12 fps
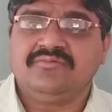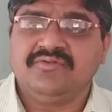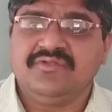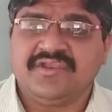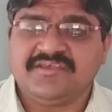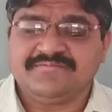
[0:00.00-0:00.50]

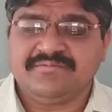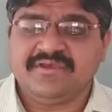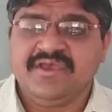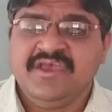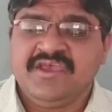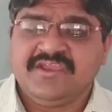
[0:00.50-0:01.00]
to the
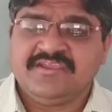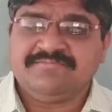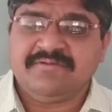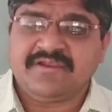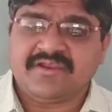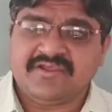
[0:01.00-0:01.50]

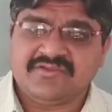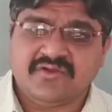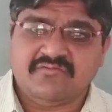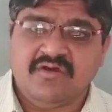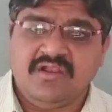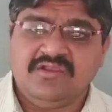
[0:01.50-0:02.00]
inspirator
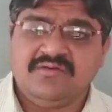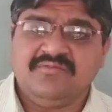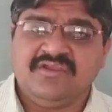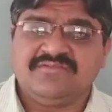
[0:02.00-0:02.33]
reservoir volume,